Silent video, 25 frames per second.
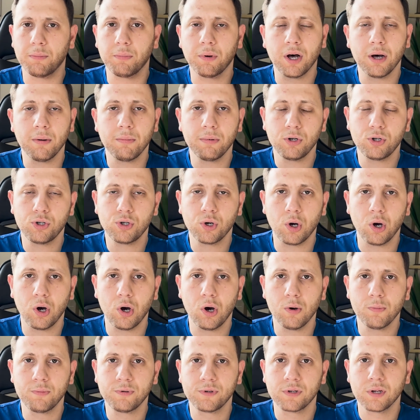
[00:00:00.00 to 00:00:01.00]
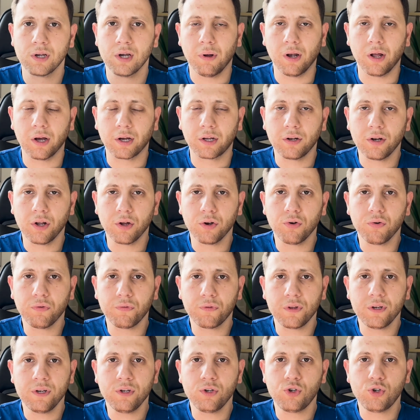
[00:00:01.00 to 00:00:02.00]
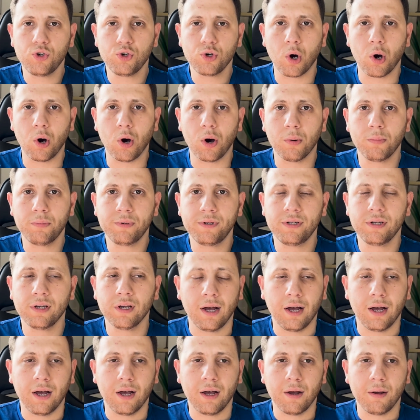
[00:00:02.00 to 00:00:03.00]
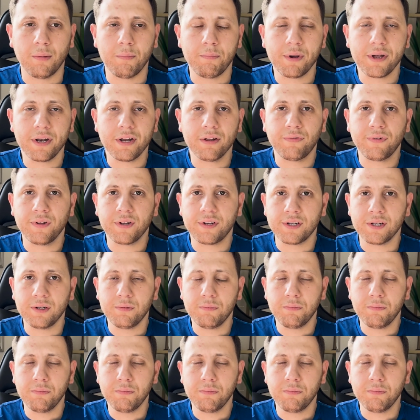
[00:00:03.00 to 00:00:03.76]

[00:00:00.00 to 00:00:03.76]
barber shops, but like none of these jobs benefited